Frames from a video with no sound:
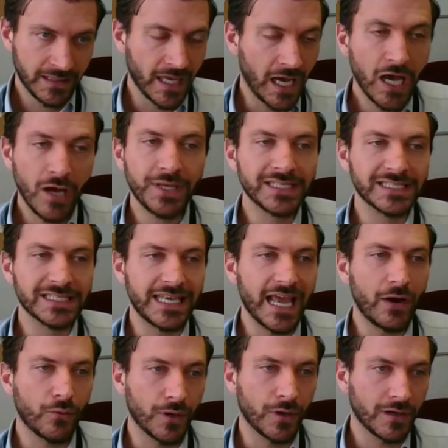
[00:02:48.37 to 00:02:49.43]
The Hub is a
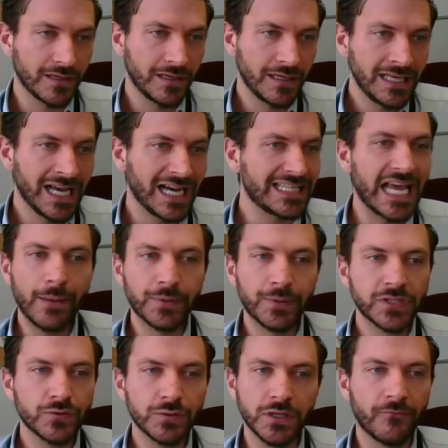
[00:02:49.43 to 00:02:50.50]
network, a
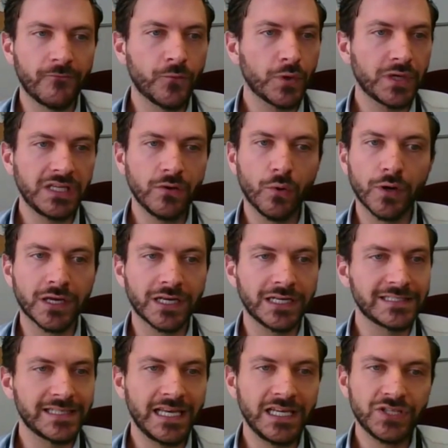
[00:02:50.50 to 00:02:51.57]
tapestry of 40
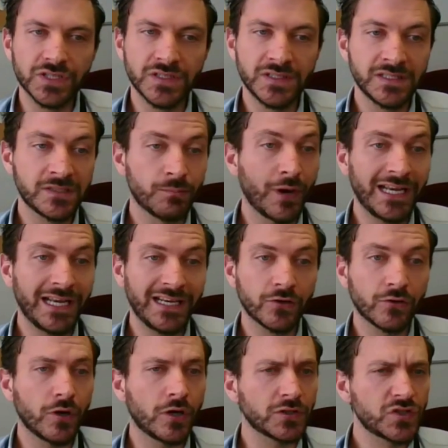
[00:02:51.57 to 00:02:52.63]
organizations braided
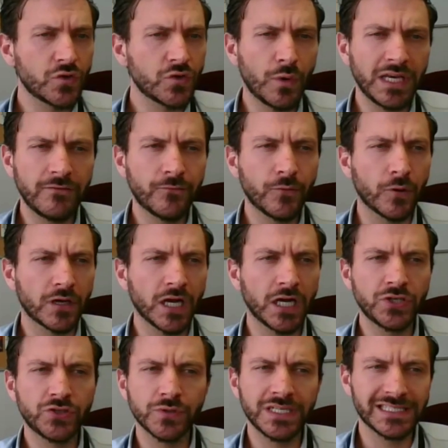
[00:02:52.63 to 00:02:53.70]
across 24
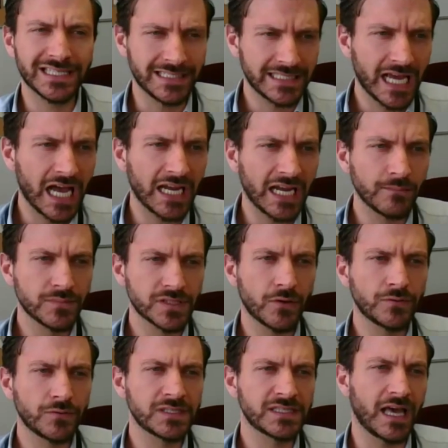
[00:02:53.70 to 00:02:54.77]
countries and time
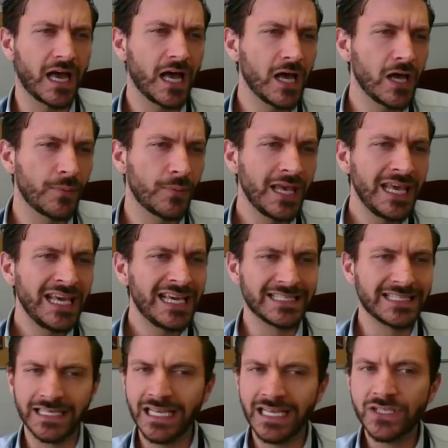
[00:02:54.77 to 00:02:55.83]
zones. The Hub
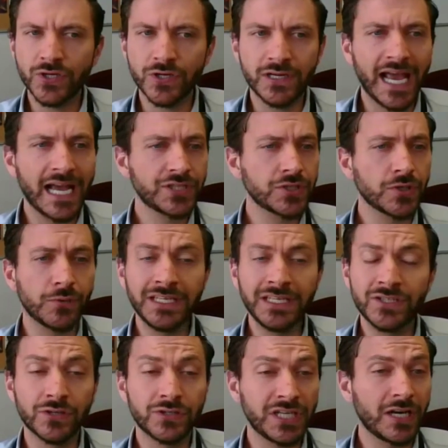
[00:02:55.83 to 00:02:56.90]
is an international,
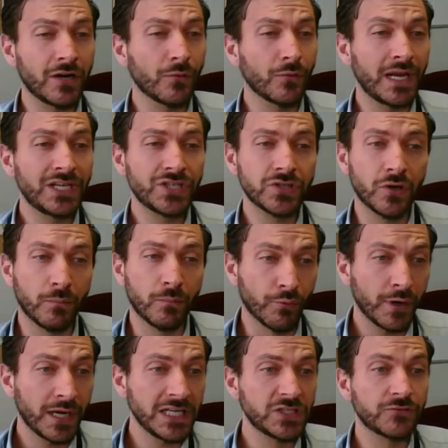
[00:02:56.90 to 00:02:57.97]
intergenerational
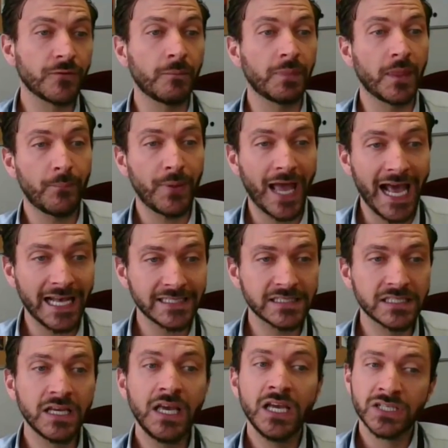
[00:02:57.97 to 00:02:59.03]
bridge from the
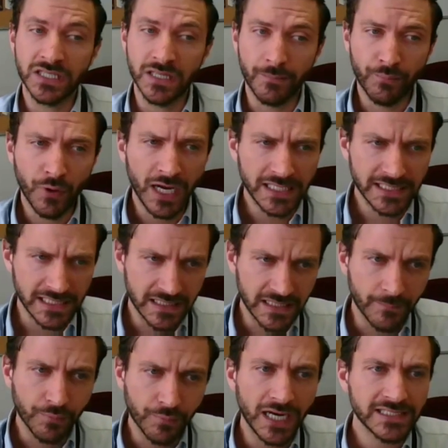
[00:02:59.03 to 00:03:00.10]
past to the present
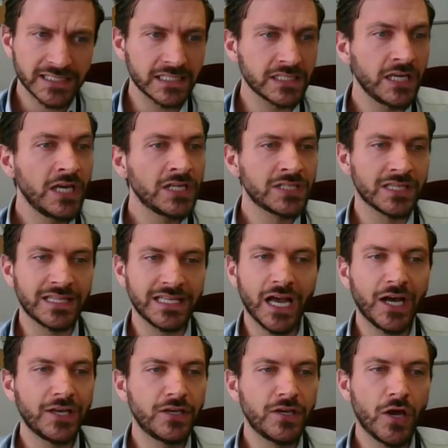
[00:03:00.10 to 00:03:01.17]
to the
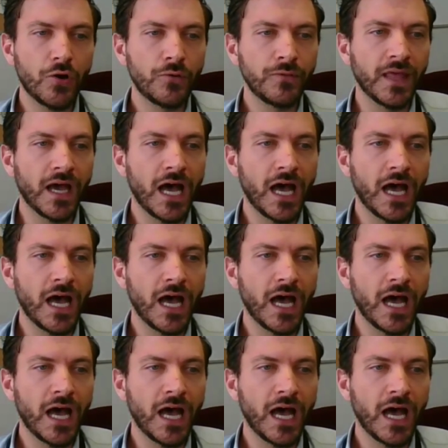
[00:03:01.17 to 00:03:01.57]
unknown.